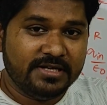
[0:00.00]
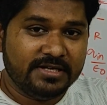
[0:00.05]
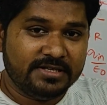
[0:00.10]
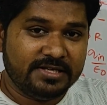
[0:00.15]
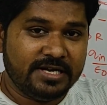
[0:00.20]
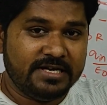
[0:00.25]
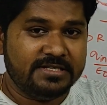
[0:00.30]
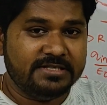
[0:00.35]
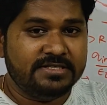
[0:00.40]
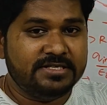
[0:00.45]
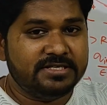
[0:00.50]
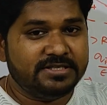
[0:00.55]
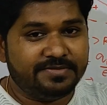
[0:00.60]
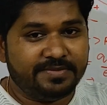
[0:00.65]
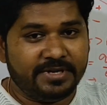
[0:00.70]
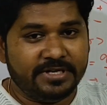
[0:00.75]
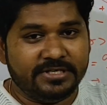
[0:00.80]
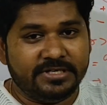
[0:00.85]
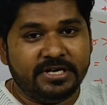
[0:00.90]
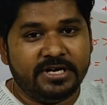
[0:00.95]
Charges
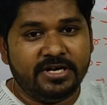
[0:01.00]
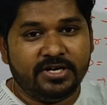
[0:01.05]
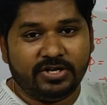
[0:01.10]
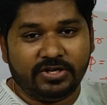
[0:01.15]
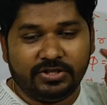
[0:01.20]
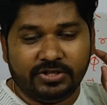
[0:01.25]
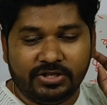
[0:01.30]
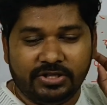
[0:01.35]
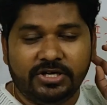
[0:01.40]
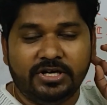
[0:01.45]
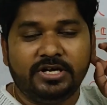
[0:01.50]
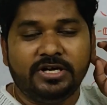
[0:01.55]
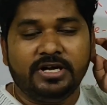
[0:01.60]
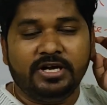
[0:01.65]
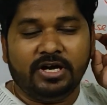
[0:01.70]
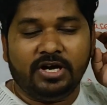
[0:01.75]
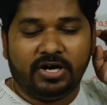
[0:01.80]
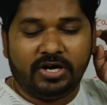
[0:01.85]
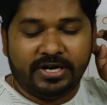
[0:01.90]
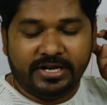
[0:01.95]
present on
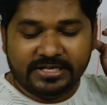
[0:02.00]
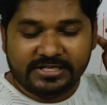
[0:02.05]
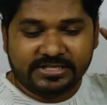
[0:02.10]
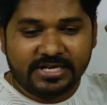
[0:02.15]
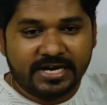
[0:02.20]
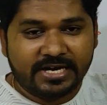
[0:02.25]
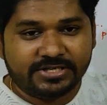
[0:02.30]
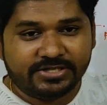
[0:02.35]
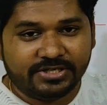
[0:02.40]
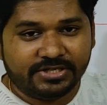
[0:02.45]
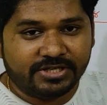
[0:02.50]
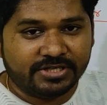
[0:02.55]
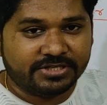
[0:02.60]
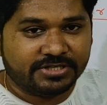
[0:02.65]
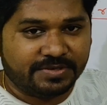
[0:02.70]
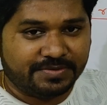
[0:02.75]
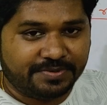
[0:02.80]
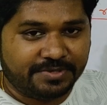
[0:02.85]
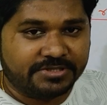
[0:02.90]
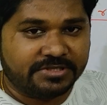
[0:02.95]
the or resides on the
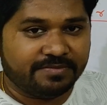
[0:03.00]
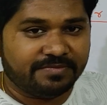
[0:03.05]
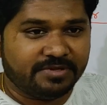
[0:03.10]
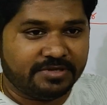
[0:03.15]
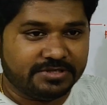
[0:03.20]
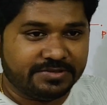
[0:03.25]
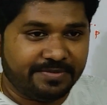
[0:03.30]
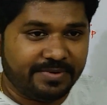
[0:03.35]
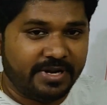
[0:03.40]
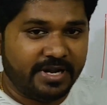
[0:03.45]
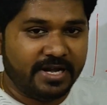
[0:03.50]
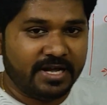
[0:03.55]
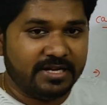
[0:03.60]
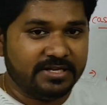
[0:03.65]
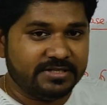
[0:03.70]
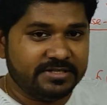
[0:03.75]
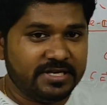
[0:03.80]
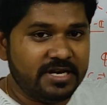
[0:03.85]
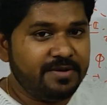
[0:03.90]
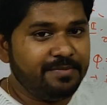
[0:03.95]
surface of the
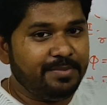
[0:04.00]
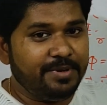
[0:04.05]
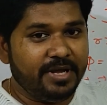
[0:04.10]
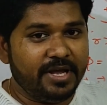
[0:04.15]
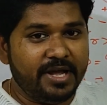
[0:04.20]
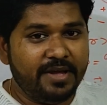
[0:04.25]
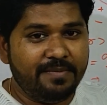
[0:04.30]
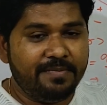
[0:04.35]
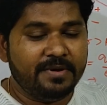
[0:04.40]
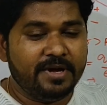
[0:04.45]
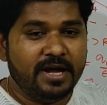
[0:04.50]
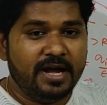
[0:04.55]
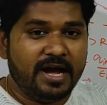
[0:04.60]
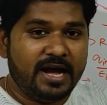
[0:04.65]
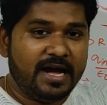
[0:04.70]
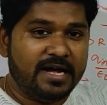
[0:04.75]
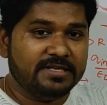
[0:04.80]
spherical shell behave